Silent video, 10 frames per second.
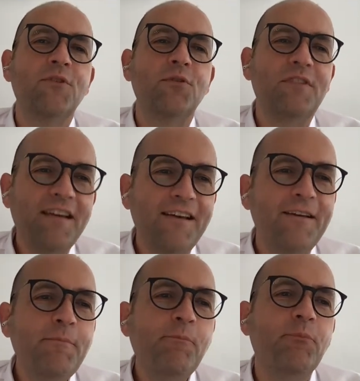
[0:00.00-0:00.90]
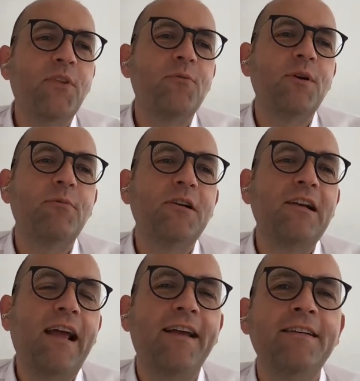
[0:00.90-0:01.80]
Today, we
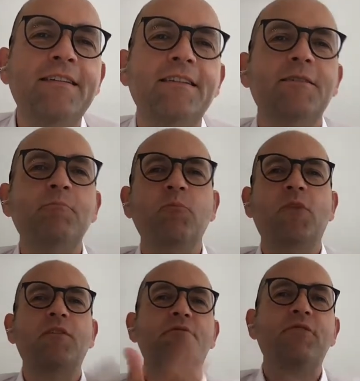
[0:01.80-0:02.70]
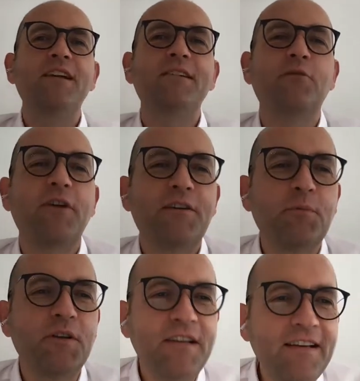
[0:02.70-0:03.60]
will enter a field of
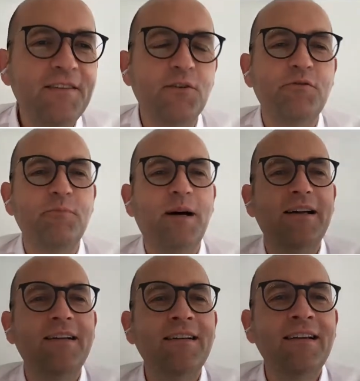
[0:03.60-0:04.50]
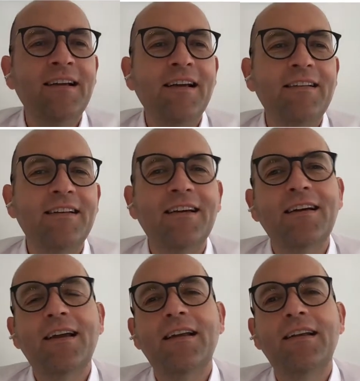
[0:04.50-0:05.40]
expertise of mine that I
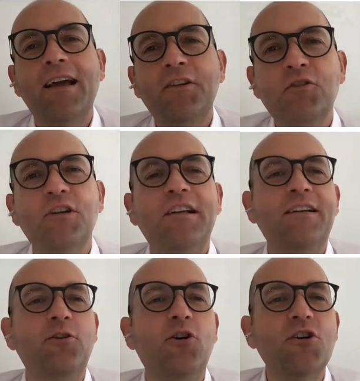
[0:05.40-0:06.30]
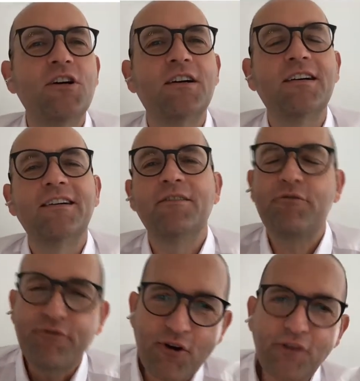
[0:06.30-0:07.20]
can actually talk uh,
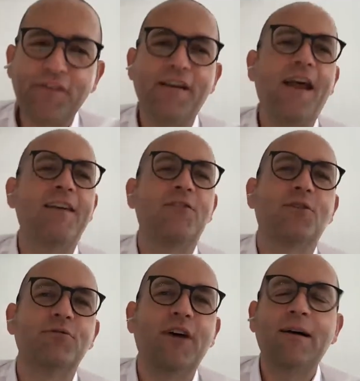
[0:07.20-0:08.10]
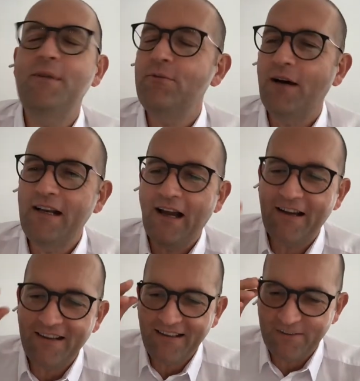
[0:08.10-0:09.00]
firsthand of. I mean, while
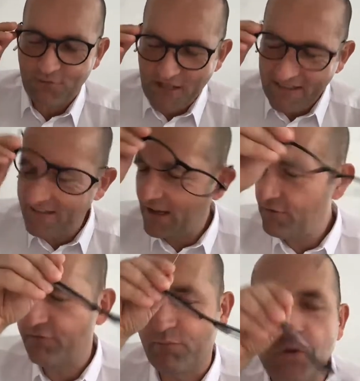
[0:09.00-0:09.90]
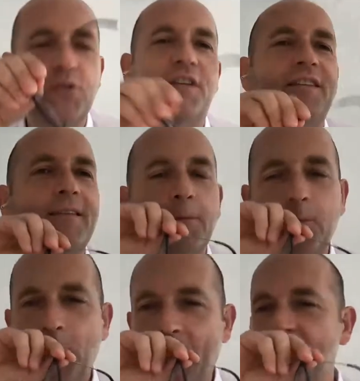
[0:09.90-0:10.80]
I really love books
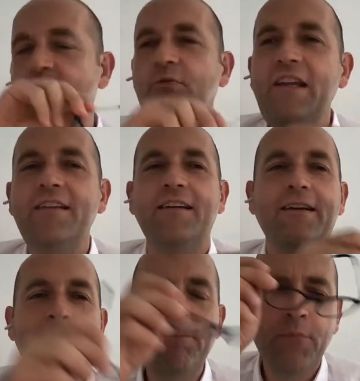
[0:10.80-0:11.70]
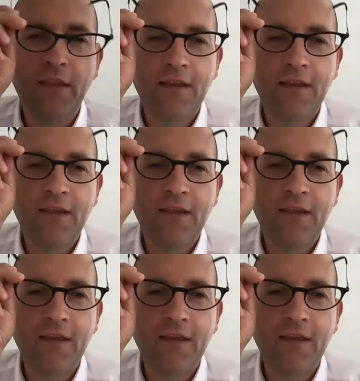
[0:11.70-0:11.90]
and reading,